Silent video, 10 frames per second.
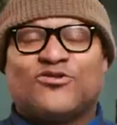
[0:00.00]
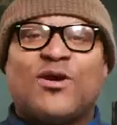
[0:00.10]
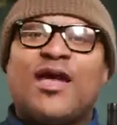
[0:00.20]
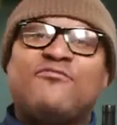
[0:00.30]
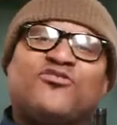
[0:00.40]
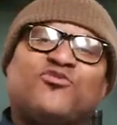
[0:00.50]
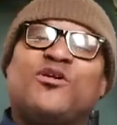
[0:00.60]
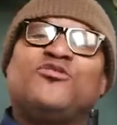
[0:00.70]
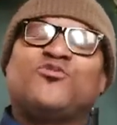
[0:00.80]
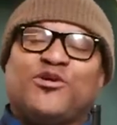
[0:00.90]
So I have this
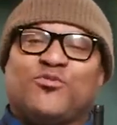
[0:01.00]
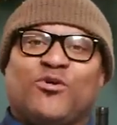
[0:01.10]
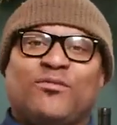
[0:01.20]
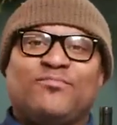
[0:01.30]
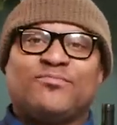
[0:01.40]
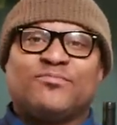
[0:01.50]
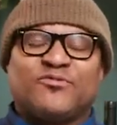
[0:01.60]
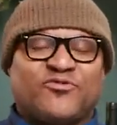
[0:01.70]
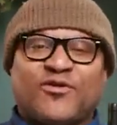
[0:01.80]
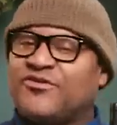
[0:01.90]
20-20 rule.
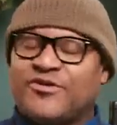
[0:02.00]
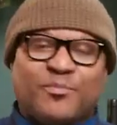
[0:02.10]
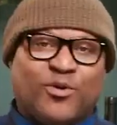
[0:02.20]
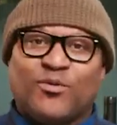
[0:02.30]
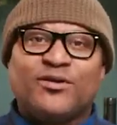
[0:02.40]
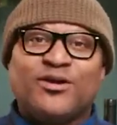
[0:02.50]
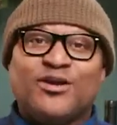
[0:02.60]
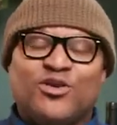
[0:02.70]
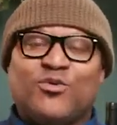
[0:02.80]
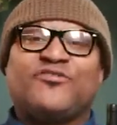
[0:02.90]
It's very simple.
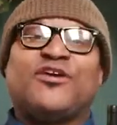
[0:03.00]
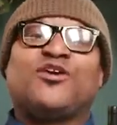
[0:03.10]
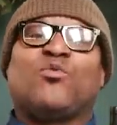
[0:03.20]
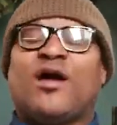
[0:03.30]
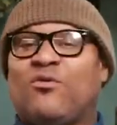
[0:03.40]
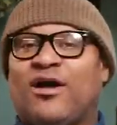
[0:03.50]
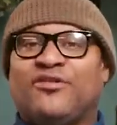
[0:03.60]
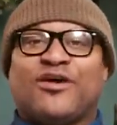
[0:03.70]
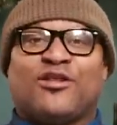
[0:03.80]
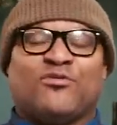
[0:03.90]
You want to take your white
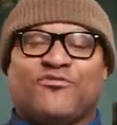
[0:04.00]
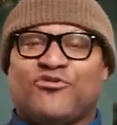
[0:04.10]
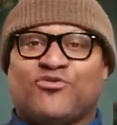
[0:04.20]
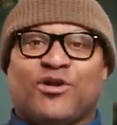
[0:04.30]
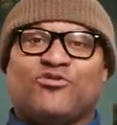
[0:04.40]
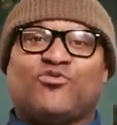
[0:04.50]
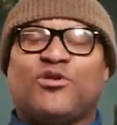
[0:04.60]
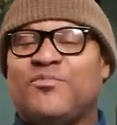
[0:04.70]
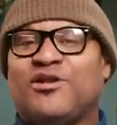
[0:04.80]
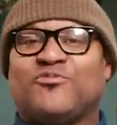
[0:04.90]
wines out of the refrigerator
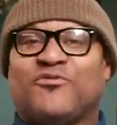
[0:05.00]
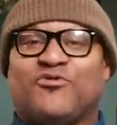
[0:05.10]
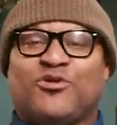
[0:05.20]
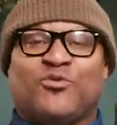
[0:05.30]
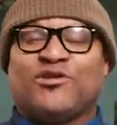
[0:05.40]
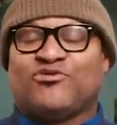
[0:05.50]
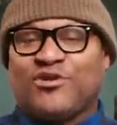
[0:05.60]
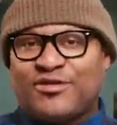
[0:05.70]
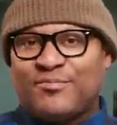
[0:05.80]
20 minutes before you want to drink